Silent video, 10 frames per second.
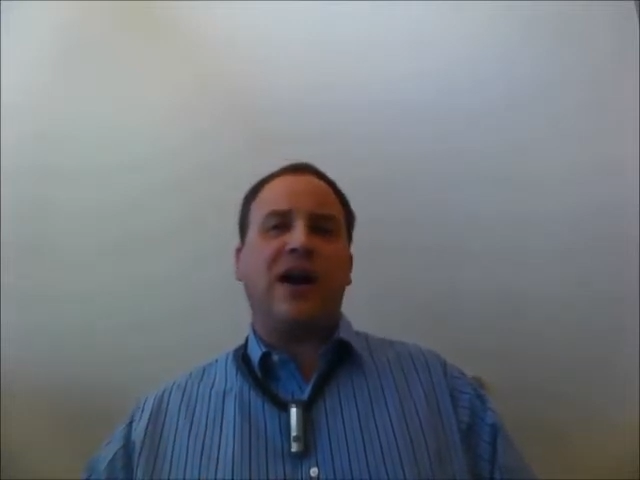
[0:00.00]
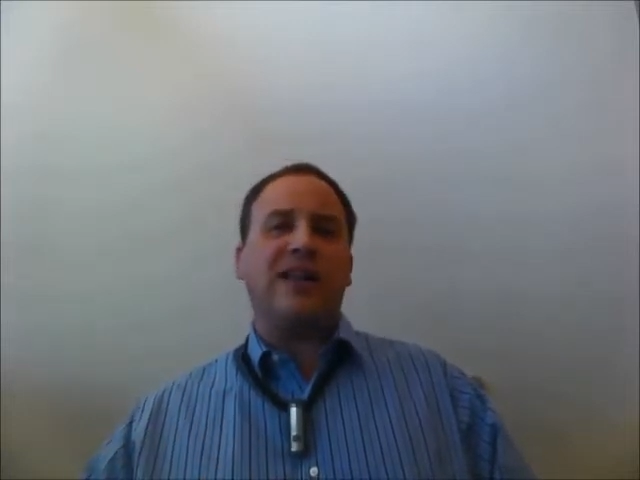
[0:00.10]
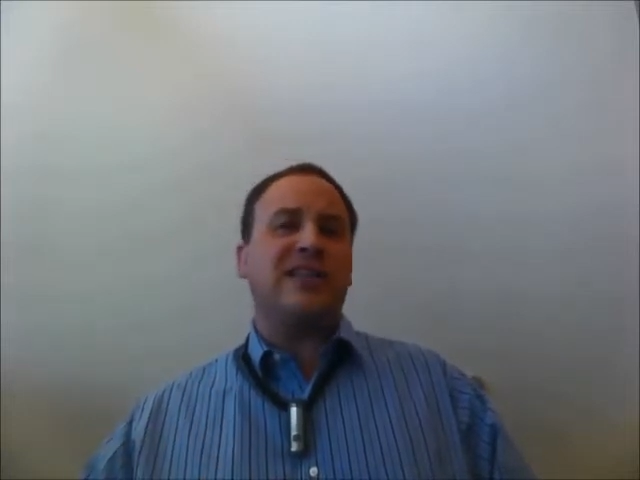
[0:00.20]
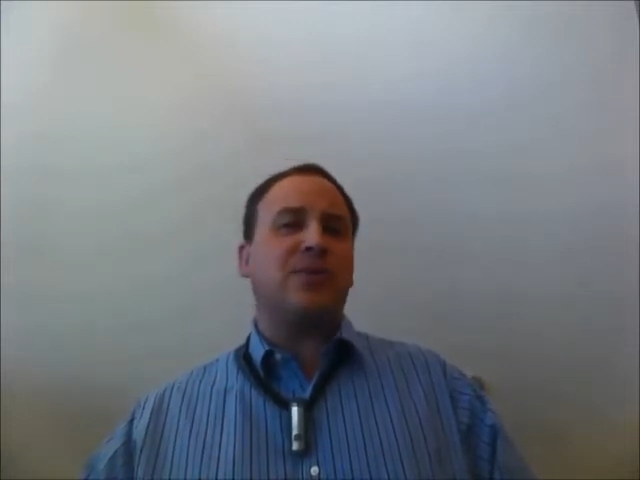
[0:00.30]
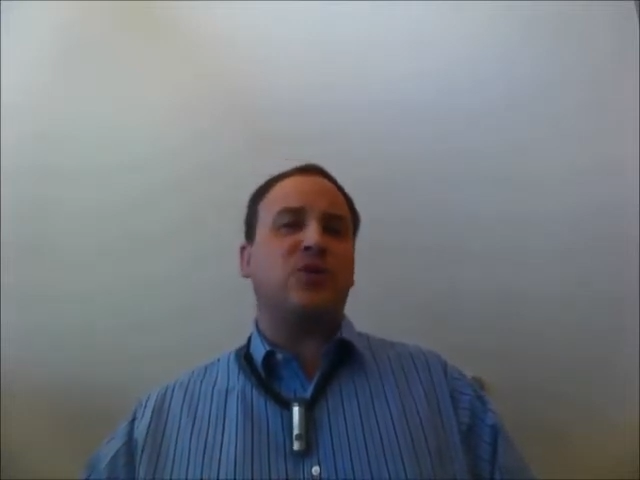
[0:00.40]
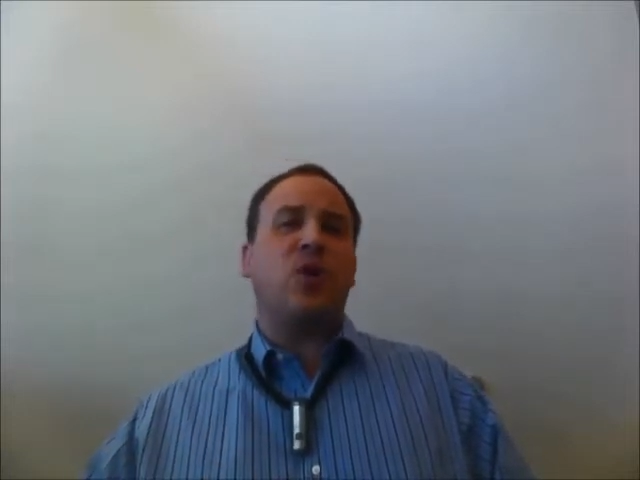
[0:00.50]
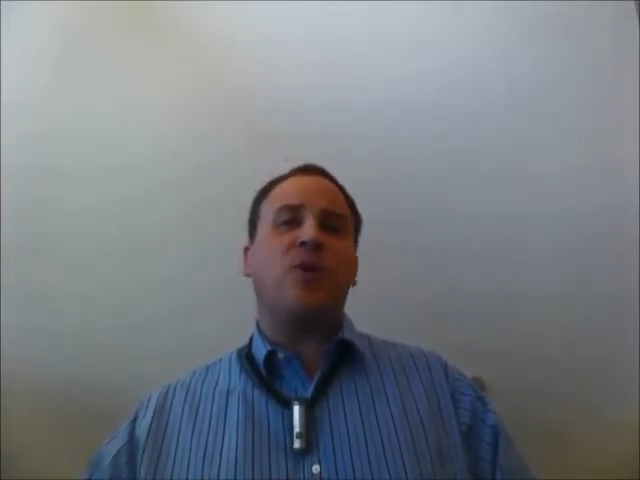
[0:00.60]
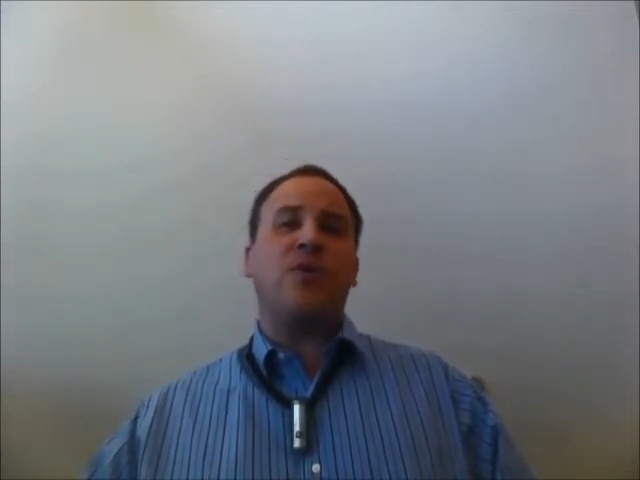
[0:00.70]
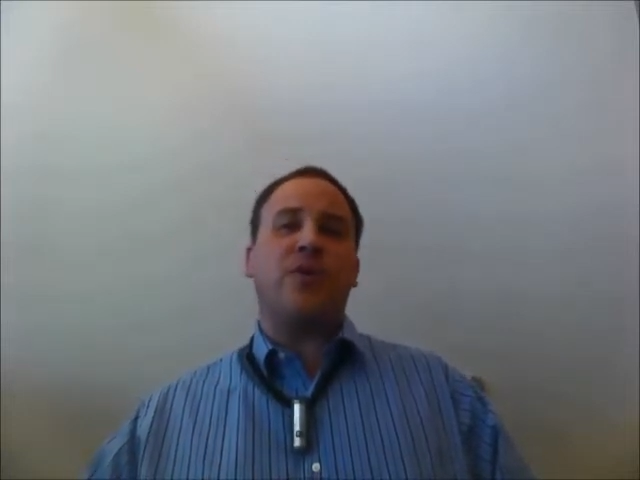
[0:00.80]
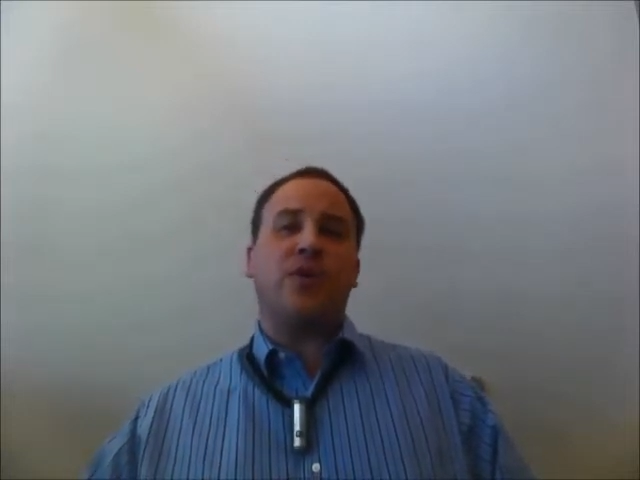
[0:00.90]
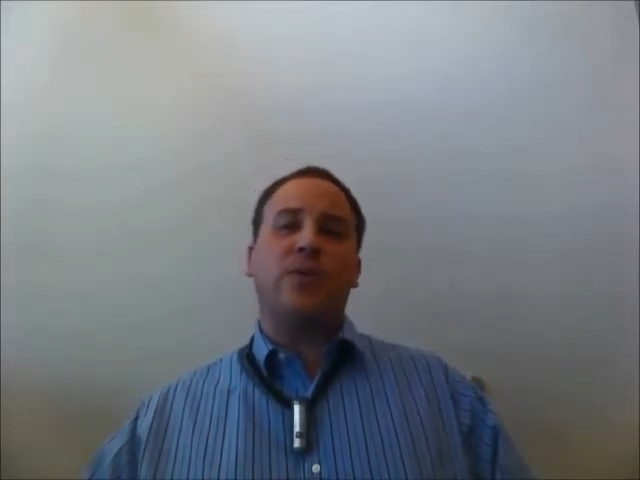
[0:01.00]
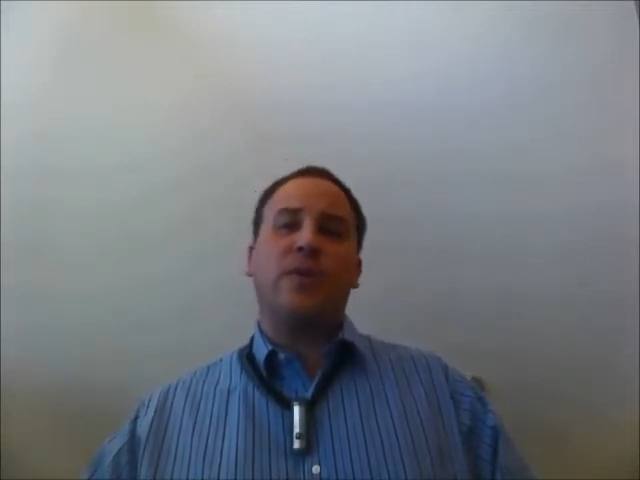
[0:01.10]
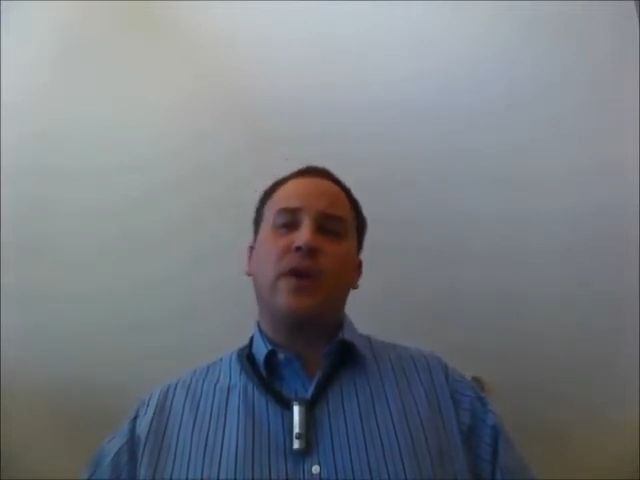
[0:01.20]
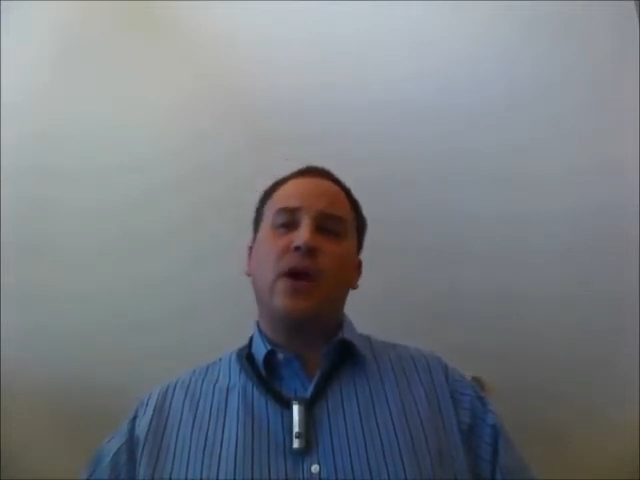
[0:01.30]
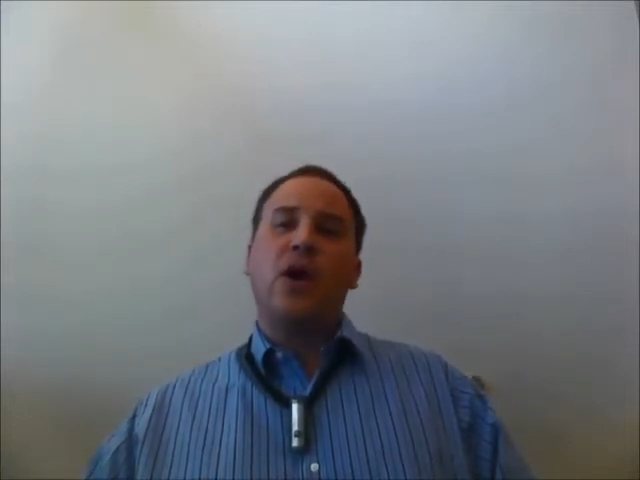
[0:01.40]
conceptual overview,
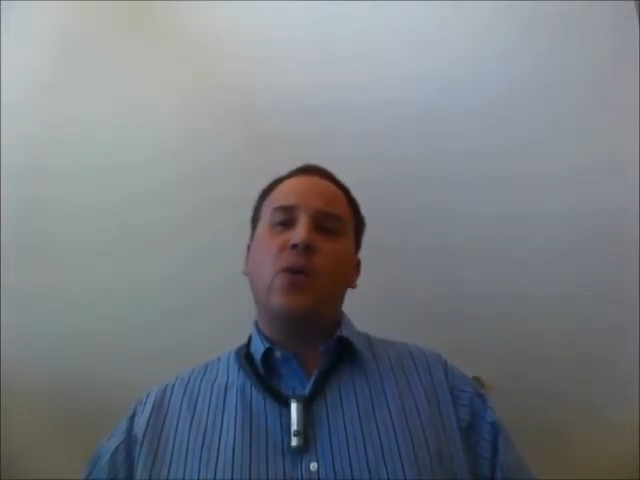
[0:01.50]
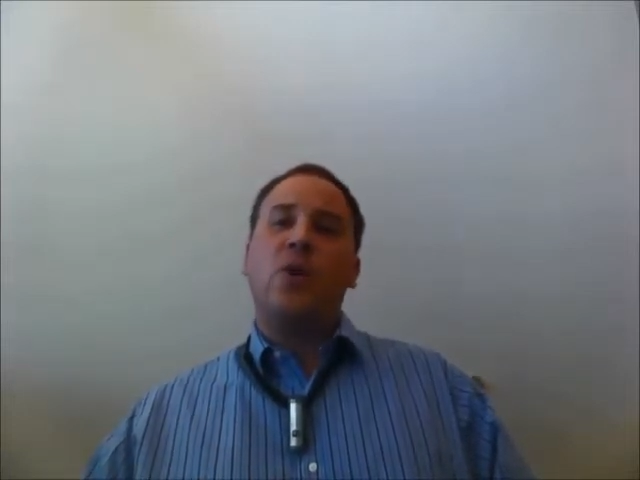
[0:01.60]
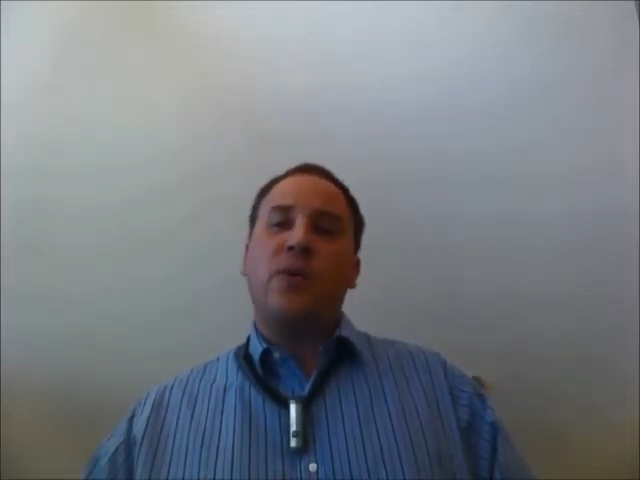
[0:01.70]
we'll